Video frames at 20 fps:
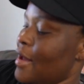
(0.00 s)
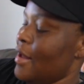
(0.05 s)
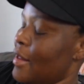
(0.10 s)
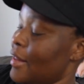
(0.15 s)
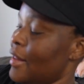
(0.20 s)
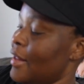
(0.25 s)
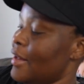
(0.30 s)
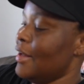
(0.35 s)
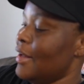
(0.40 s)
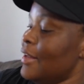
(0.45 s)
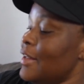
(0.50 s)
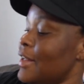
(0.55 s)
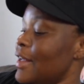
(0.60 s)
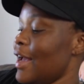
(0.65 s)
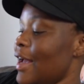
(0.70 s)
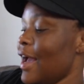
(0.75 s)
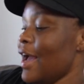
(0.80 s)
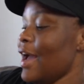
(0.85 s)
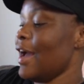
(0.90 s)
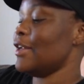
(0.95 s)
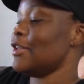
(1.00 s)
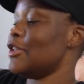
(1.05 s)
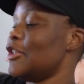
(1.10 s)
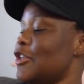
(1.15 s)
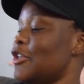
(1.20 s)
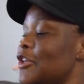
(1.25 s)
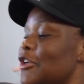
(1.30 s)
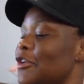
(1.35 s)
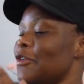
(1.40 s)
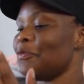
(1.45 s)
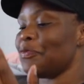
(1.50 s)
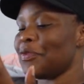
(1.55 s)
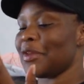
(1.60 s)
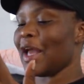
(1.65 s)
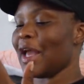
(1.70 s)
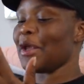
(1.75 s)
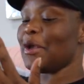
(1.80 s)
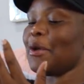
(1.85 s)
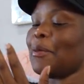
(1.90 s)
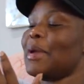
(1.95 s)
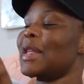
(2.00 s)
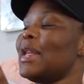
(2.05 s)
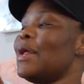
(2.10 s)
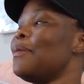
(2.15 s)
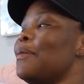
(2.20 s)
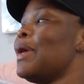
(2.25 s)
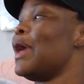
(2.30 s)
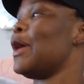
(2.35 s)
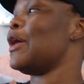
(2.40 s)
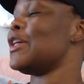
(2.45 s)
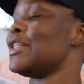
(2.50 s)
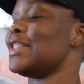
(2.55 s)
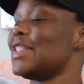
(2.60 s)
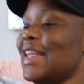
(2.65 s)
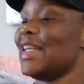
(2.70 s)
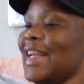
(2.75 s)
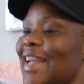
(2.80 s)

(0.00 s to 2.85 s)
The, yeah, There's nothing true. that can happen. You mean embarrassing?